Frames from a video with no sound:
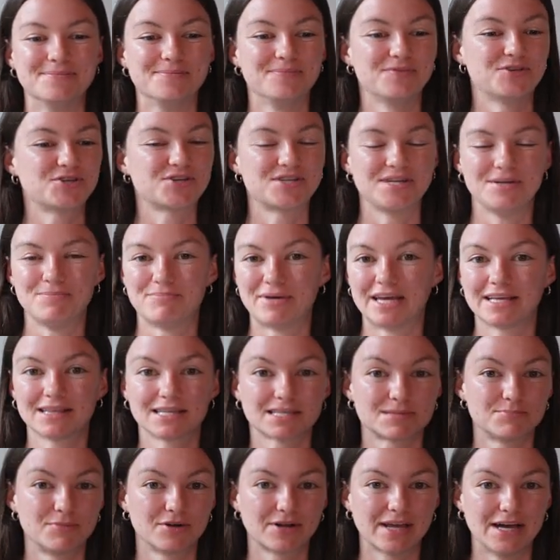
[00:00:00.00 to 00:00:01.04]
she picked
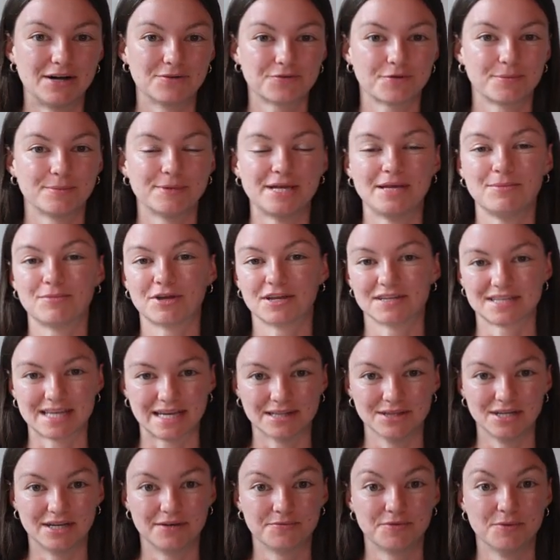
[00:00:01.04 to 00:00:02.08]
this book out for me because I
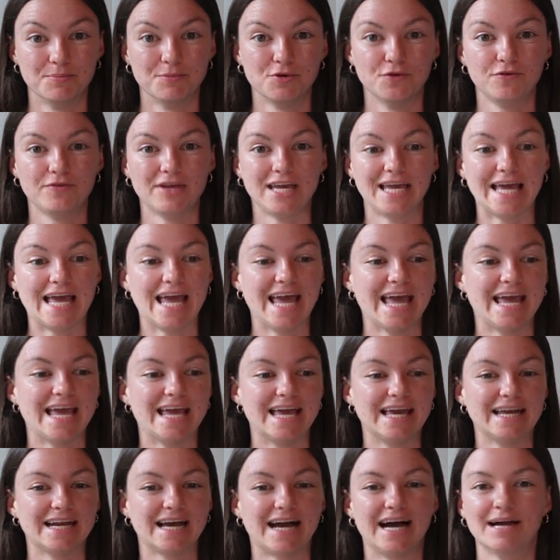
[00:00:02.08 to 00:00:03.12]
love the movie,
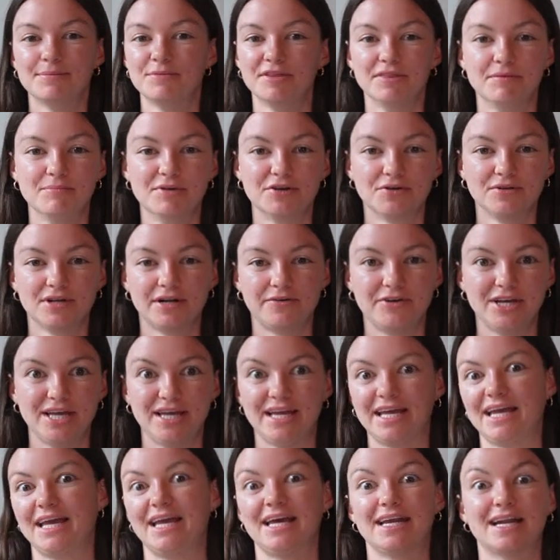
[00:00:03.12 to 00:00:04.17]
and I'm in the middle of it
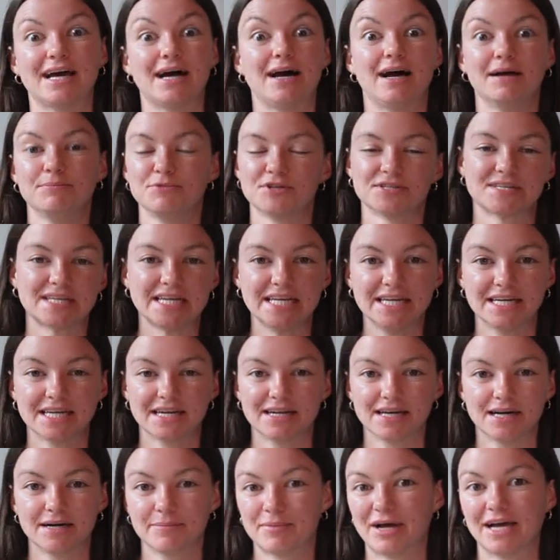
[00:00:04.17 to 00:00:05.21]
and I'm just eating it
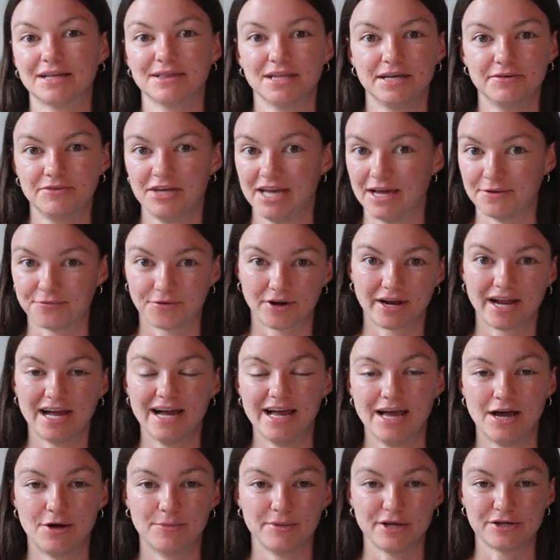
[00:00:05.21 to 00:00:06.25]
up. I love it. I
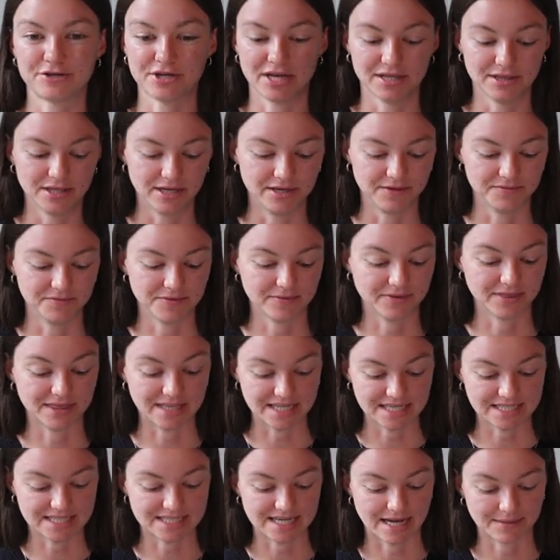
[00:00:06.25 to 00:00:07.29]
forgot how much I love
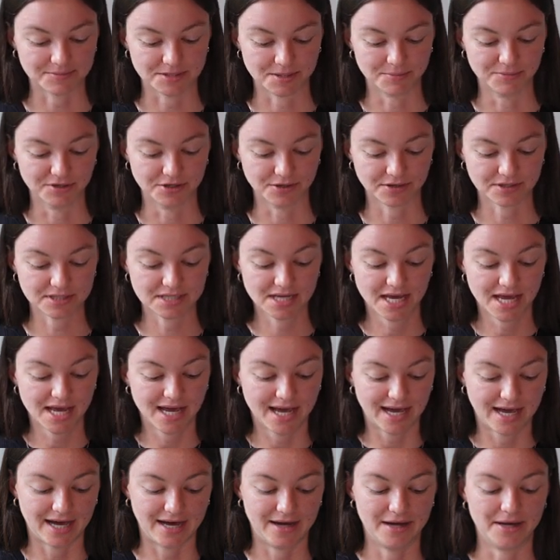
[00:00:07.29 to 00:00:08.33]
these types of books.
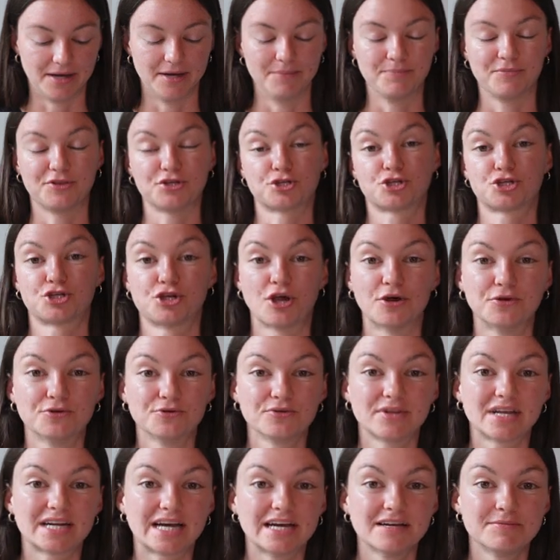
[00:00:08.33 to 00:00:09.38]
The show
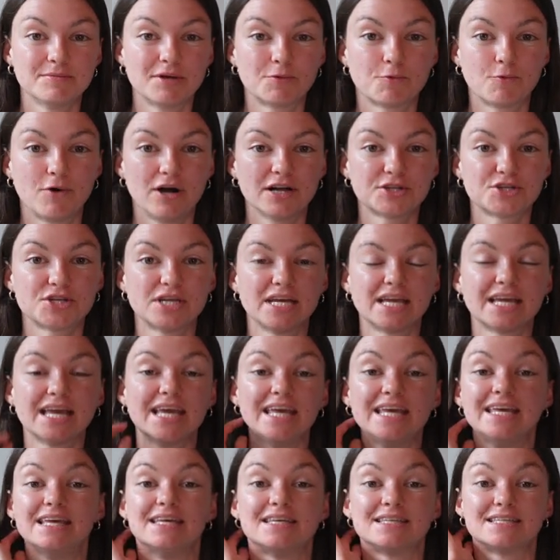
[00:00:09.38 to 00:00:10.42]
that I've been watching
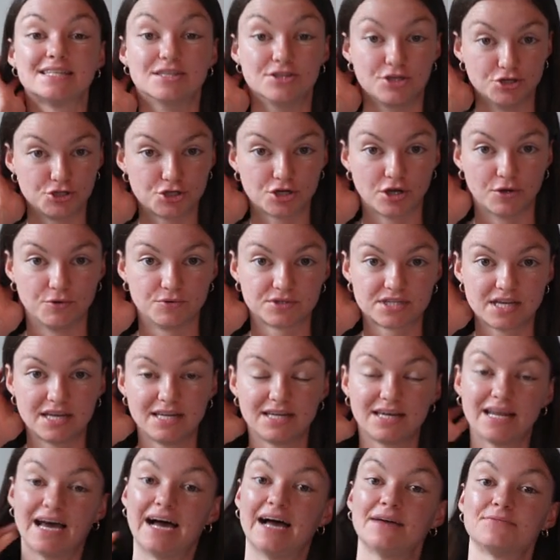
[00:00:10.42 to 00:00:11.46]
is The Chosen.
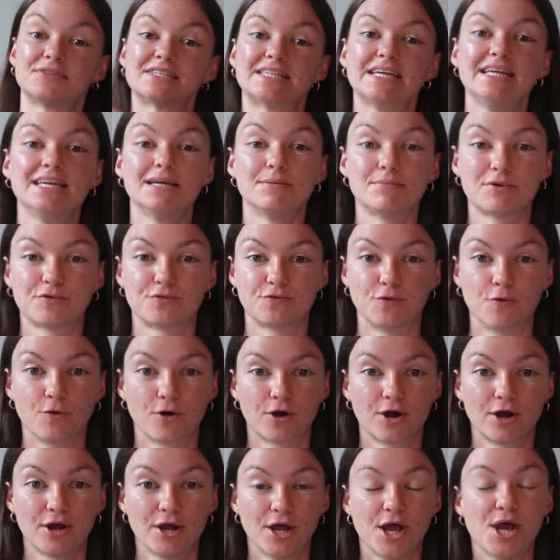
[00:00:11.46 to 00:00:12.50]
I've seen it
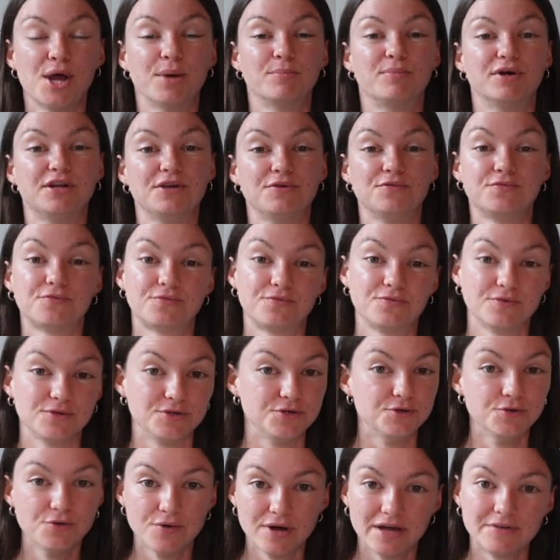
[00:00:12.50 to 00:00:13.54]
before, but if
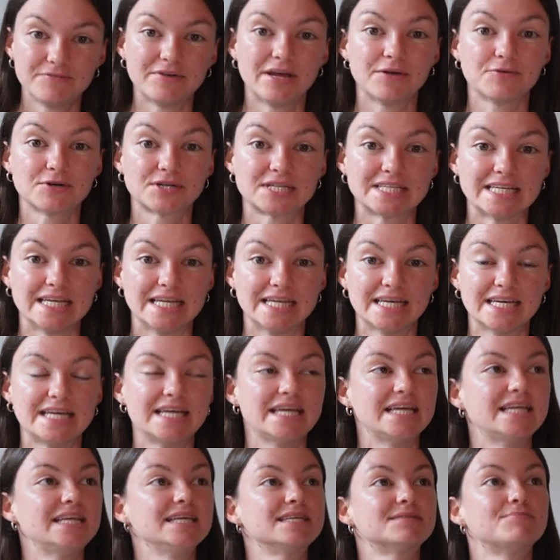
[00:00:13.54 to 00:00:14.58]
you have never seen it,
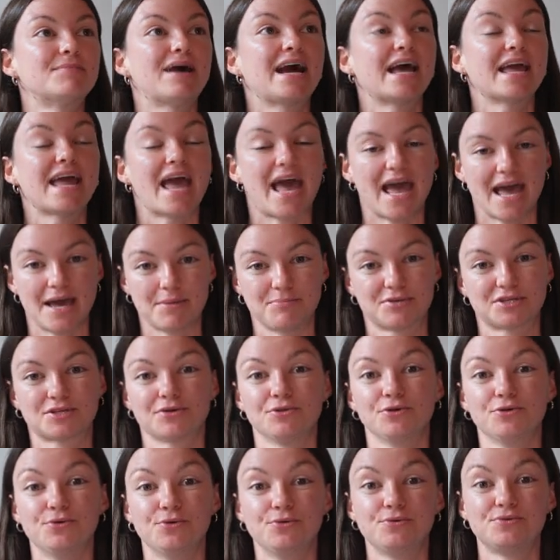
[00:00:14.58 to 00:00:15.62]
it is my
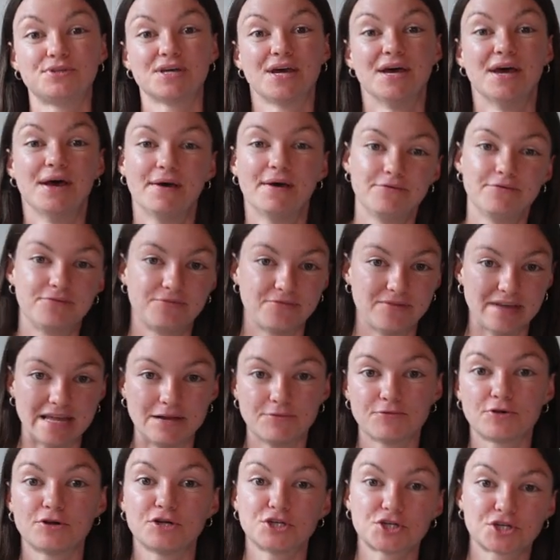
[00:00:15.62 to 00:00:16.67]
absolute
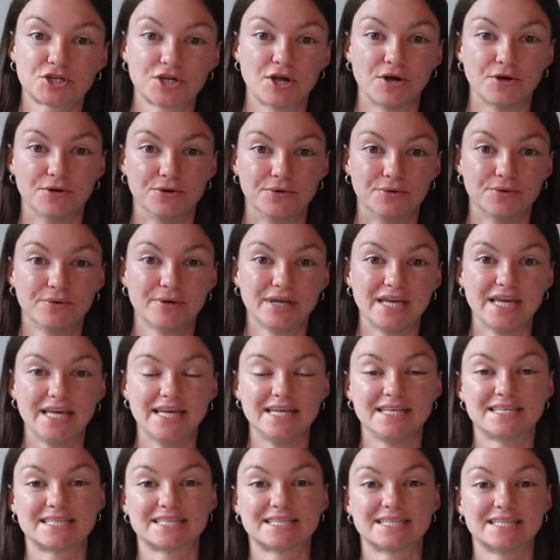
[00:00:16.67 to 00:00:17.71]
favorite show.
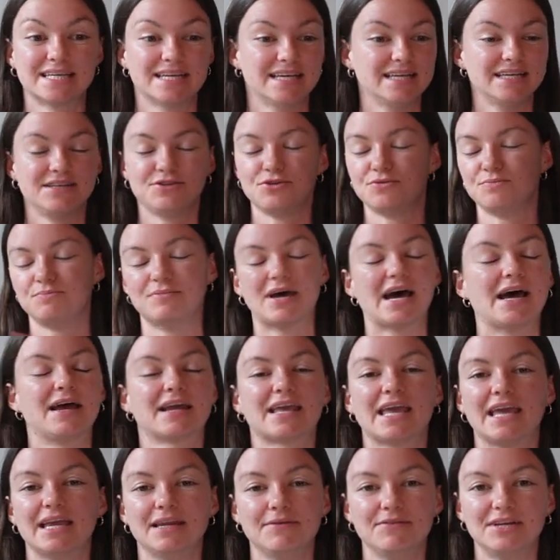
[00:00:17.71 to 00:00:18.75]
I
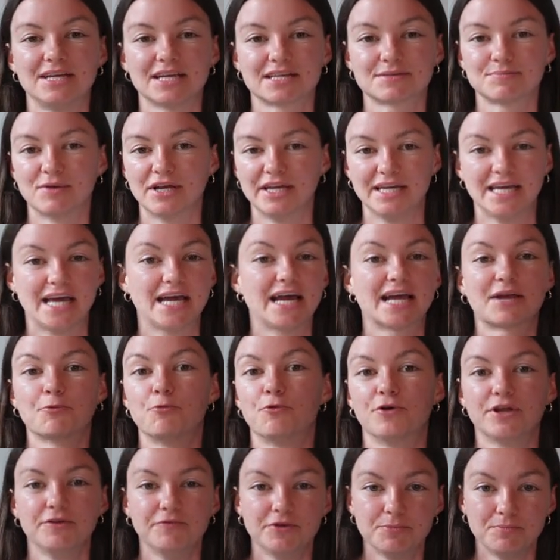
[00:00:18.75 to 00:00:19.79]
can't even explain it. I
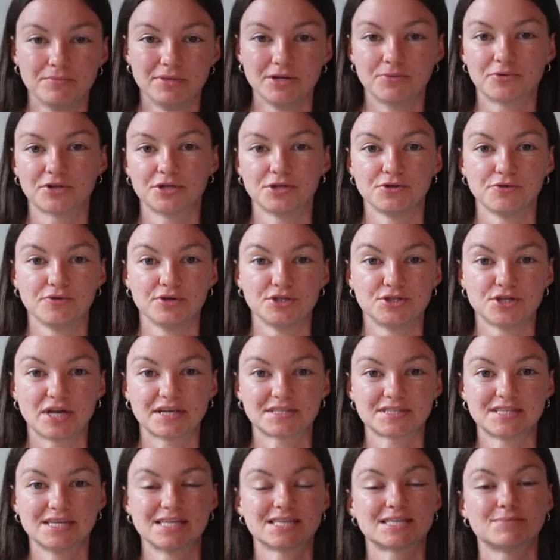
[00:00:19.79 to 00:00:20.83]
won't even be able to do it
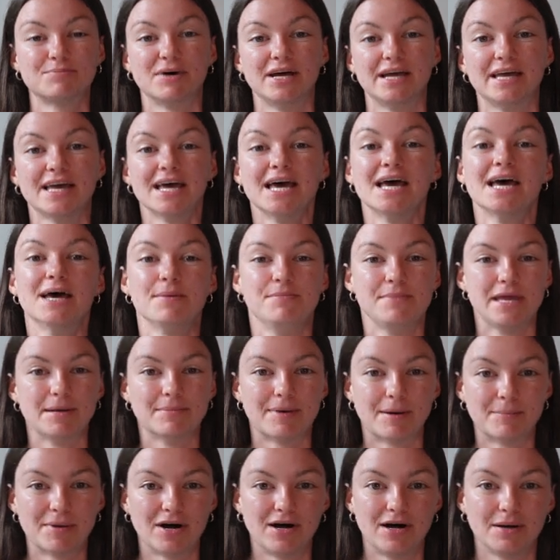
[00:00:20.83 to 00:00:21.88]
justice, but me and
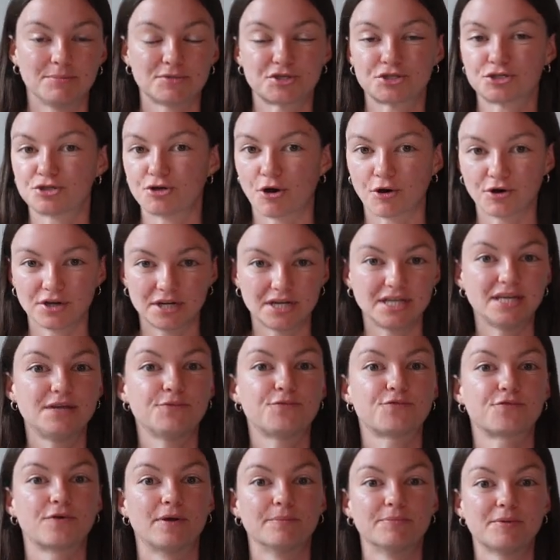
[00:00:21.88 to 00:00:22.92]
my mom started it
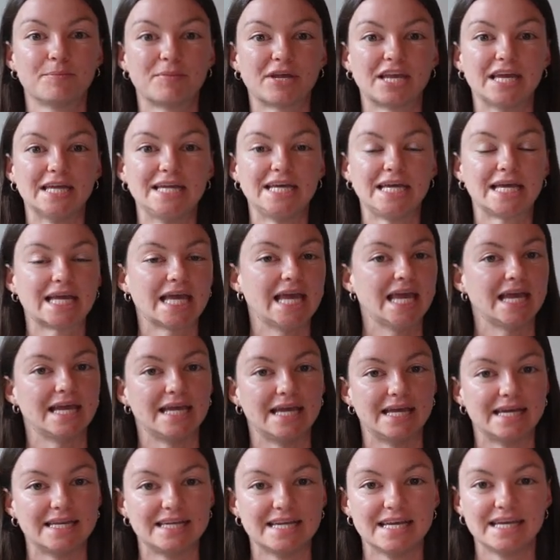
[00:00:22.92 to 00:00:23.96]
from the beginning,
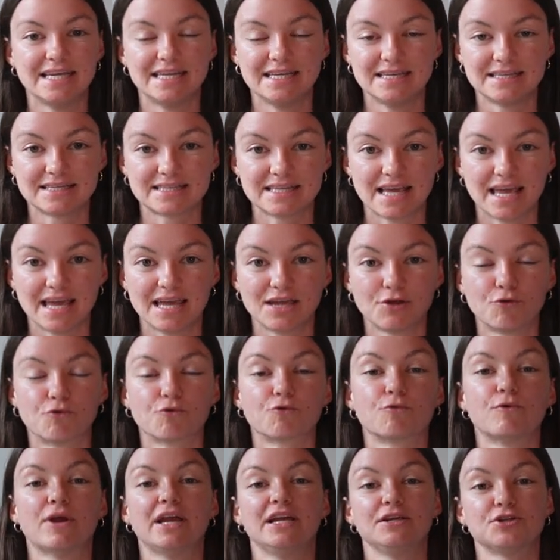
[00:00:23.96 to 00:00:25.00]
and it is a
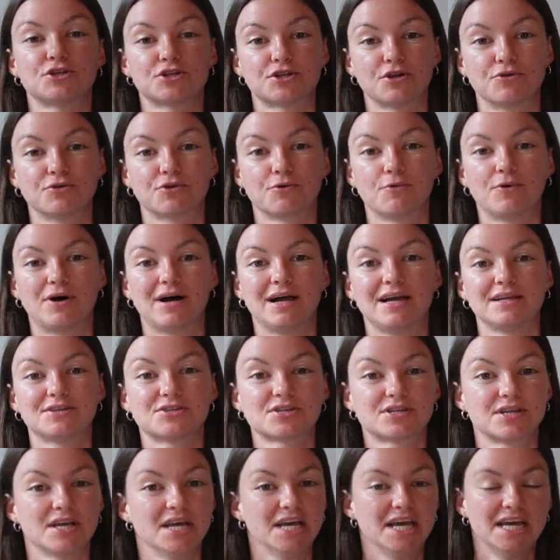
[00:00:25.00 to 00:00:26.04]
great show to
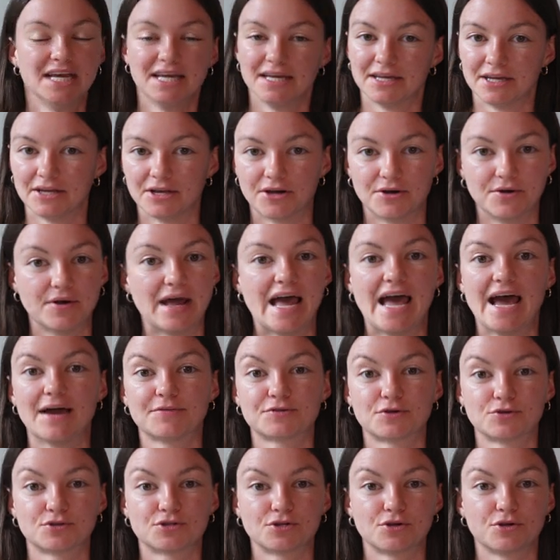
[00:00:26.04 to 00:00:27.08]
watch, you know,
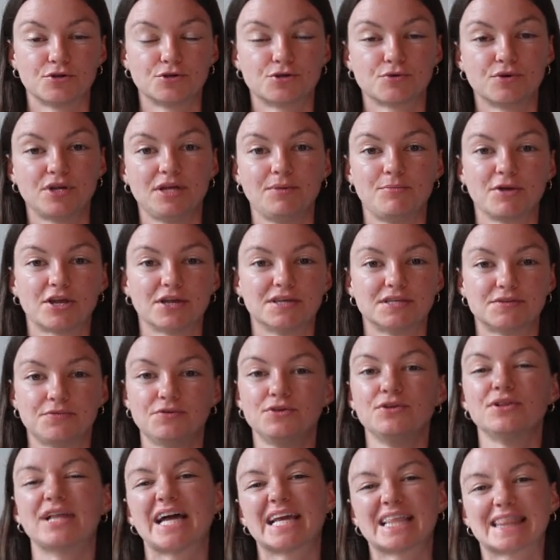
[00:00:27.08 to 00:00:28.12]
after surgery, because if
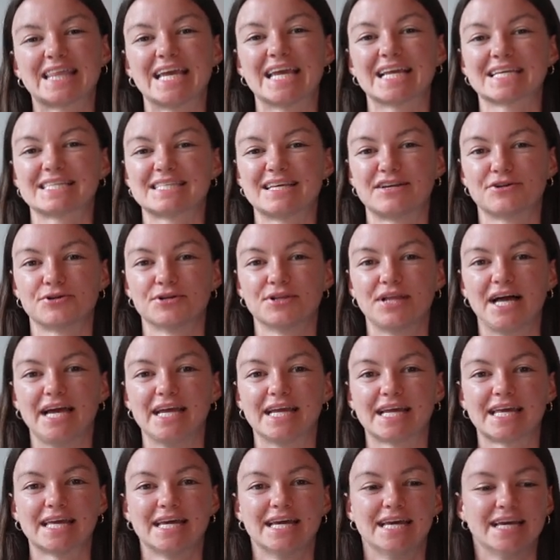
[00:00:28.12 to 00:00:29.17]
you like things that are
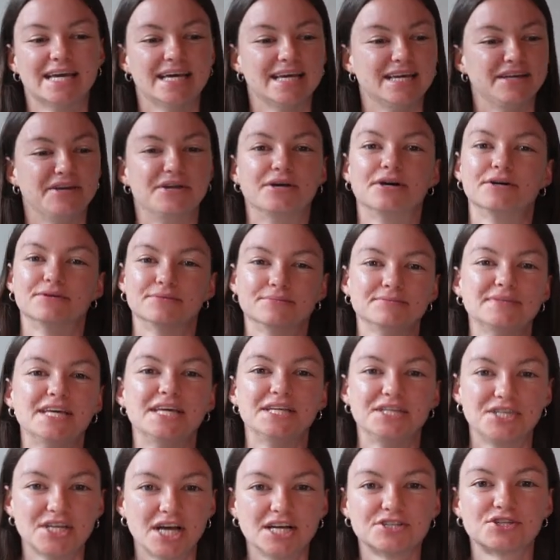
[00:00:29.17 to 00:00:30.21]
like, you know,
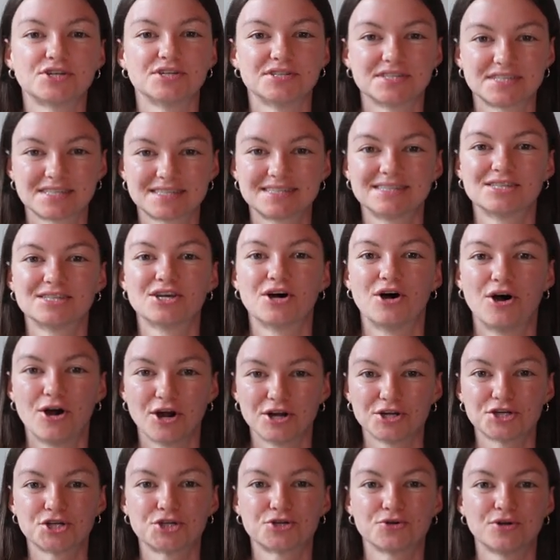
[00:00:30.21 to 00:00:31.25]
it touches the
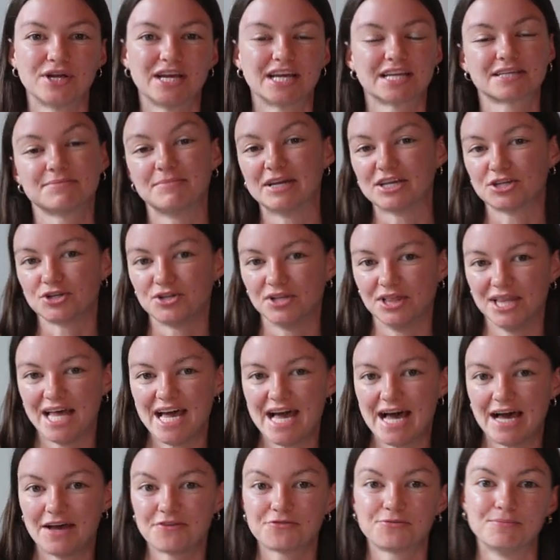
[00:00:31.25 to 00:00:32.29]
heartstrings, makes you
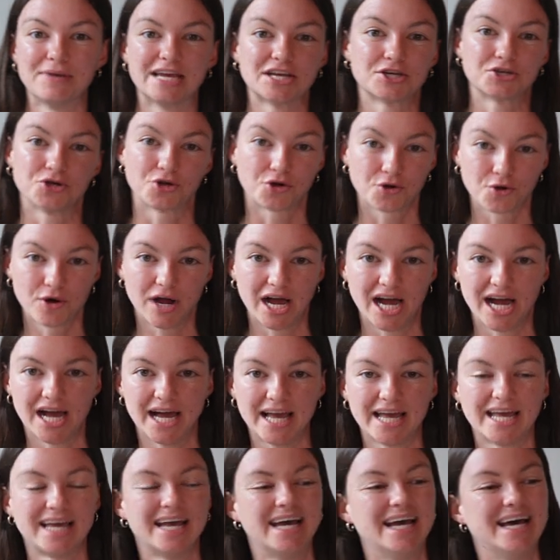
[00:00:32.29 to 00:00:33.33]
laugh, makes you cry.